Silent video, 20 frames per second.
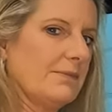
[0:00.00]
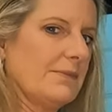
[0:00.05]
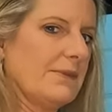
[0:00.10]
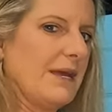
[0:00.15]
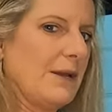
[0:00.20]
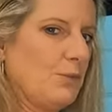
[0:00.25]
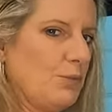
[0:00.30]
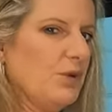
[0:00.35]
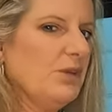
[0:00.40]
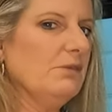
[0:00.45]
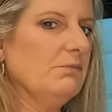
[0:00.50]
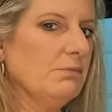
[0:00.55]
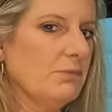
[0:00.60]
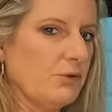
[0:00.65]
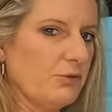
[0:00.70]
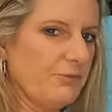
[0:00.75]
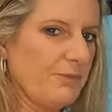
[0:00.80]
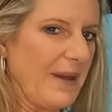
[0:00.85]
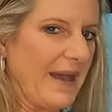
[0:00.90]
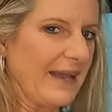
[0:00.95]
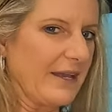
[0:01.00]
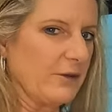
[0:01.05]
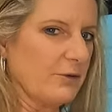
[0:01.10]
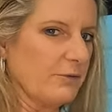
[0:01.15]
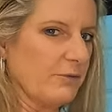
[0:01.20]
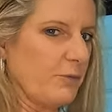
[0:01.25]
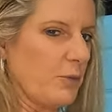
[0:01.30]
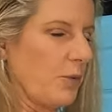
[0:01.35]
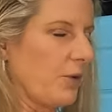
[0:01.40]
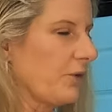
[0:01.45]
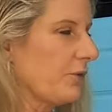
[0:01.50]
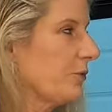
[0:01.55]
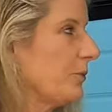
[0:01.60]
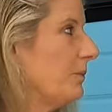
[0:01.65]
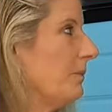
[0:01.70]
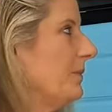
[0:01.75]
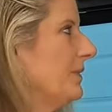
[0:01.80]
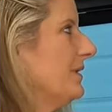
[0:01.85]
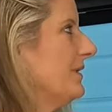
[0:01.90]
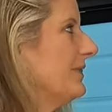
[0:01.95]
they wouldn't move back and forth,
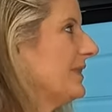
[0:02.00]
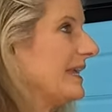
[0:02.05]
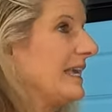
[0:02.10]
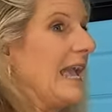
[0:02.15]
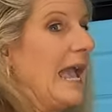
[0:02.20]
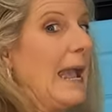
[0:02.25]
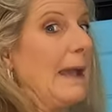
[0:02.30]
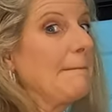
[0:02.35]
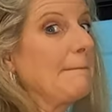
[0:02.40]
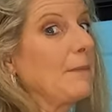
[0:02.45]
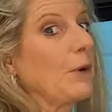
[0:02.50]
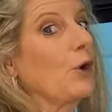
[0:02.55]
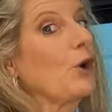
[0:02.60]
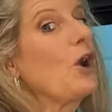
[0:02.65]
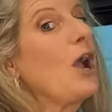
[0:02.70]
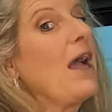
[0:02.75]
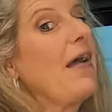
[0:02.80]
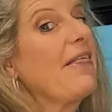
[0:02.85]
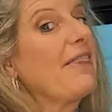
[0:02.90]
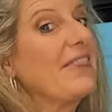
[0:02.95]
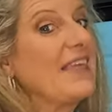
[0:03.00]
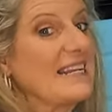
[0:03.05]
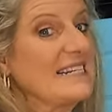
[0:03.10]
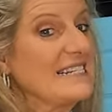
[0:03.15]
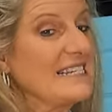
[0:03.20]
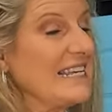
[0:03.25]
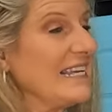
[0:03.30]
but in the camper, they